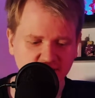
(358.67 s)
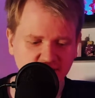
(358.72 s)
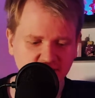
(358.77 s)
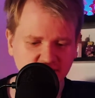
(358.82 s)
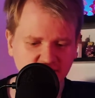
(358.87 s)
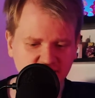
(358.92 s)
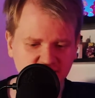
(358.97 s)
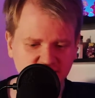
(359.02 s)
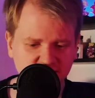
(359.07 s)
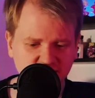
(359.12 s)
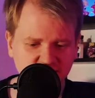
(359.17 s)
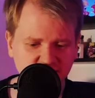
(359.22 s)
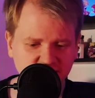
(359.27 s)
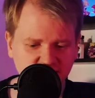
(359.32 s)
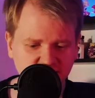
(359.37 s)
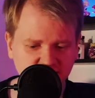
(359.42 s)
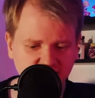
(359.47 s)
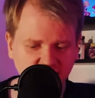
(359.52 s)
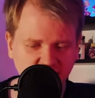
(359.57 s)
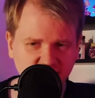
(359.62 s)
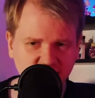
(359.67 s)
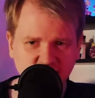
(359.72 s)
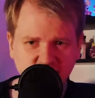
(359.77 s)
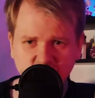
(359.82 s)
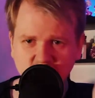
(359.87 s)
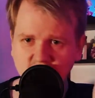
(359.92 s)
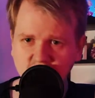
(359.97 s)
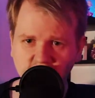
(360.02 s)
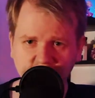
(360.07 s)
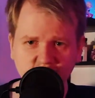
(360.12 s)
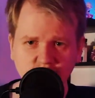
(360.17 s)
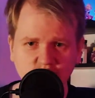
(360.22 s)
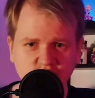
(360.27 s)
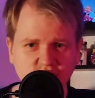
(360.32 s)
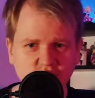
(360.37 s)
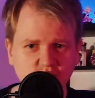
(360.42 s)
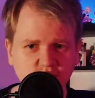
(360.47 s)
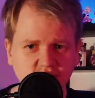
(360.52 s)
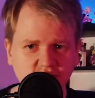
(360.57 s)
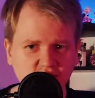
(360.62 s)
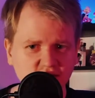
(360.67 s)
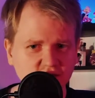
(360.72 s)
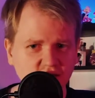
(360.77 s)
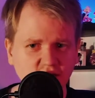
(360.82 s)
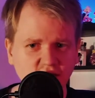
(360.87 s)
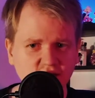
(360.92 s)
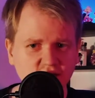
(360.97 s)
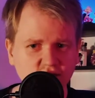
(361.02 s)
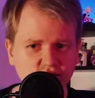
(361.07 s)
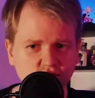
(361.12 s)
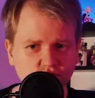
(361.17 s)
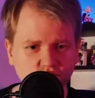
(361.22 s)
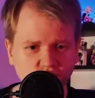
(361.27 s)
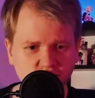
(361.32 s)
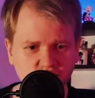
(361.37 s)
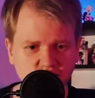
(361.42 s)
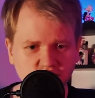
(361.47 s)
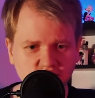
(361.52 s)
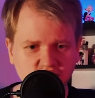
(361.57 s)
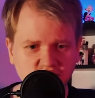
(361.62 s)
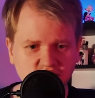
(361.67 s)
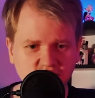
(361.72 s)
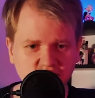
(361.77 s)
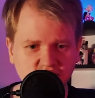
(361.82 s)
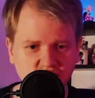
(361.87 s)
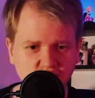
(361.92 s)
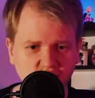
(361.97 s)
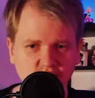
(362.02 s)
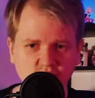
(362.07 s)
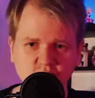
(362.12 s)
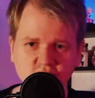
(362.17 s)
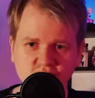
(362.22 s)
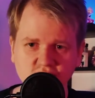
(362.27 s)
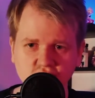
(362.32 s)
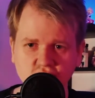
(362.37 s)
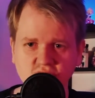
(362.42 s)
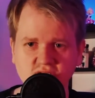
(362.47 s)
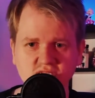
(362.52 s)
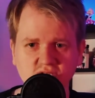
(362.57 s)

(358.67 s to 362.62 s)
This, I didn't think much about it. I just want to see Kirby dress